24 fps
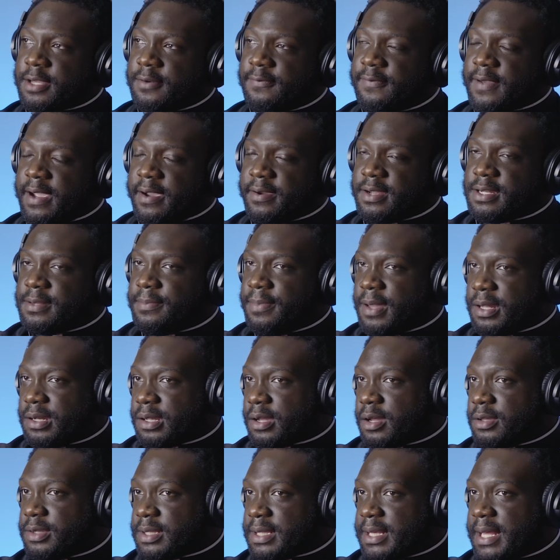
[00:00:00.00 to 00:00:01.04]
could vary
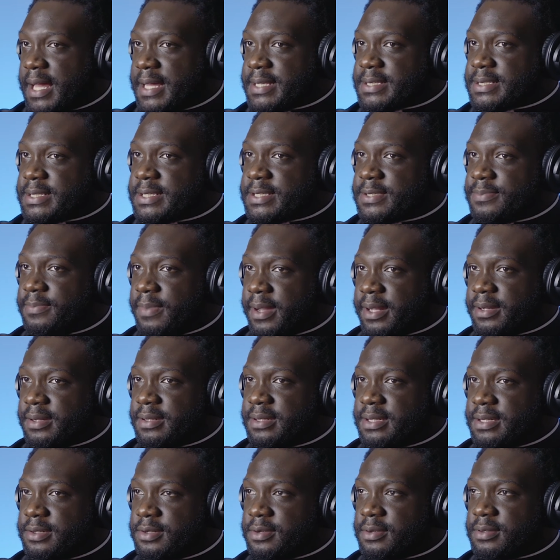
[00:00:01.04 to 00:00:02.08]
depending on the classes, but
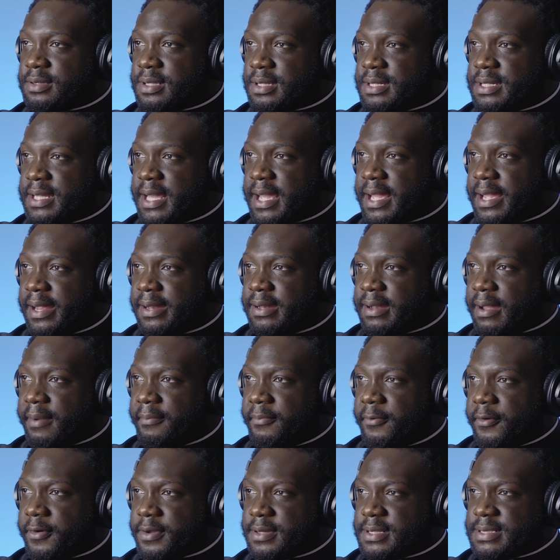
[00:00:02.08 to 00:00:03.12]
during the day,
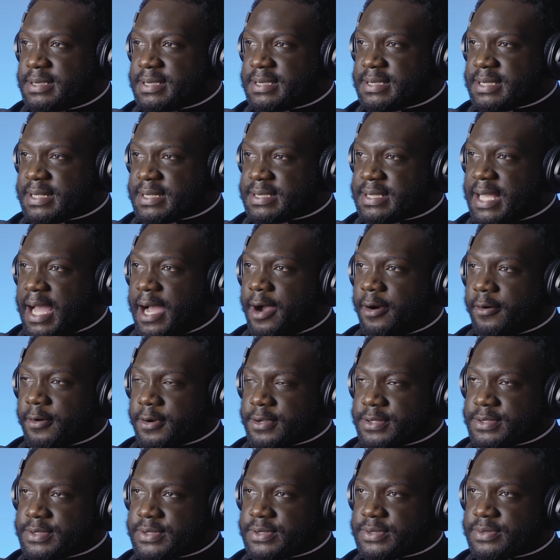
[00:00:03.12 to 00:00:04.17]
not more than 6
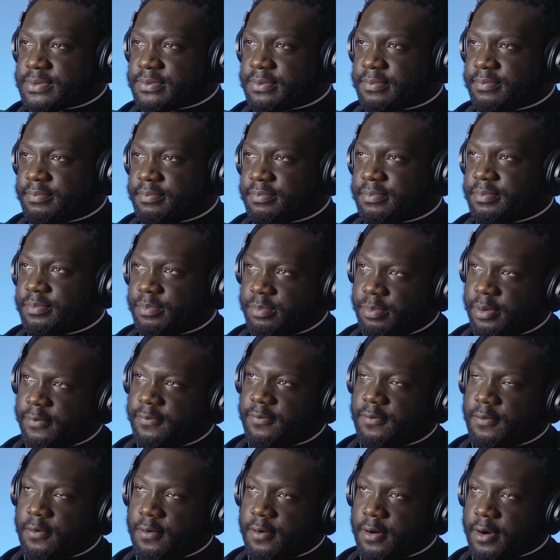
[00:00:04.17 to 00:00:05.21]
hours
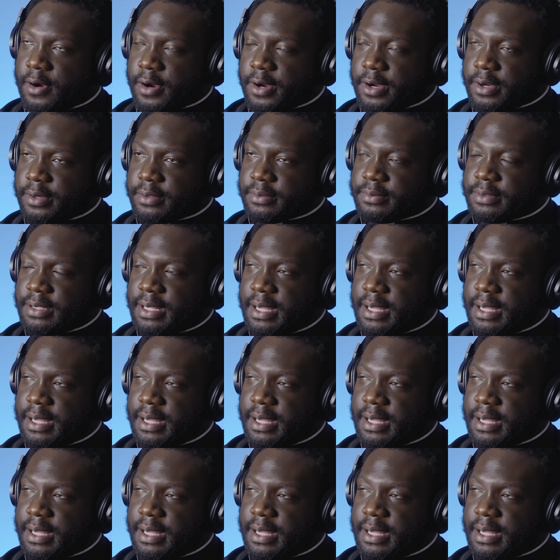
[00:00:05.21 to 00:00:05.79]
before